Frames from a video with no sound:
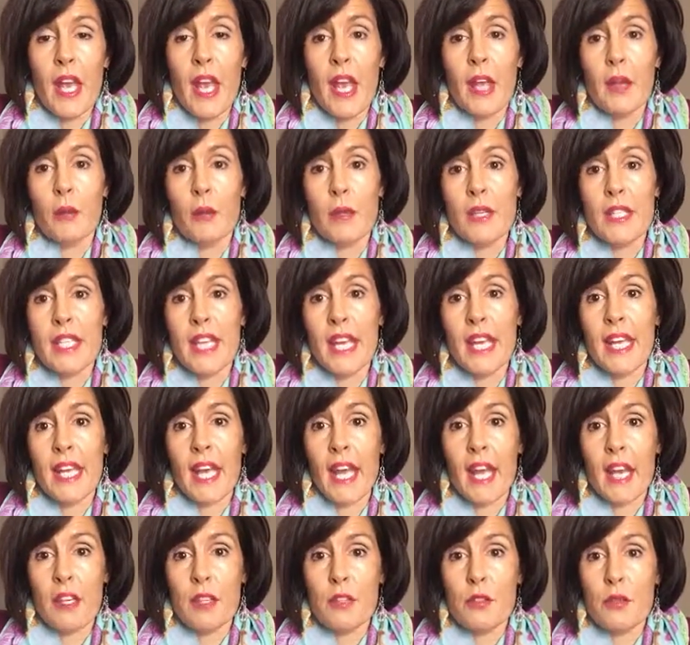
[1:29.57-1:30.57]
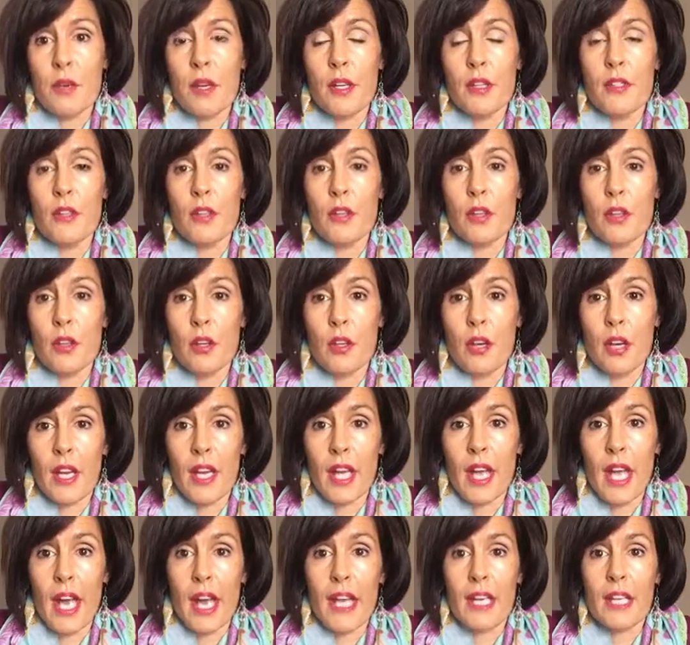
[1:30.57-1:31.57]
And we take x-ray to
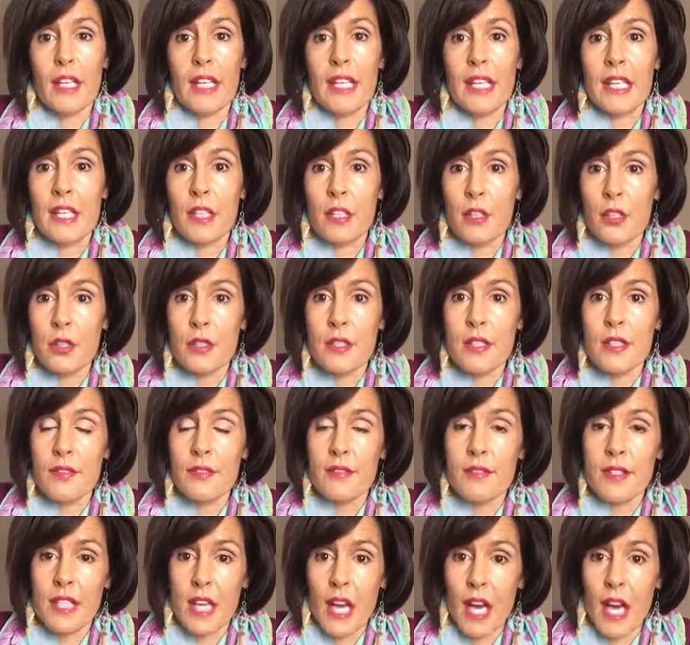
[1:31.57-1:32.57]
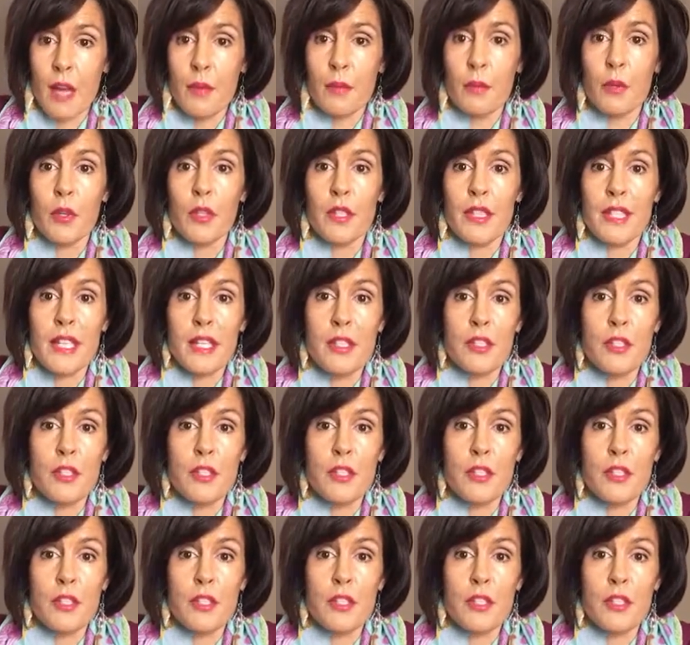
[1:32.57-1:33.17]
look at years of time or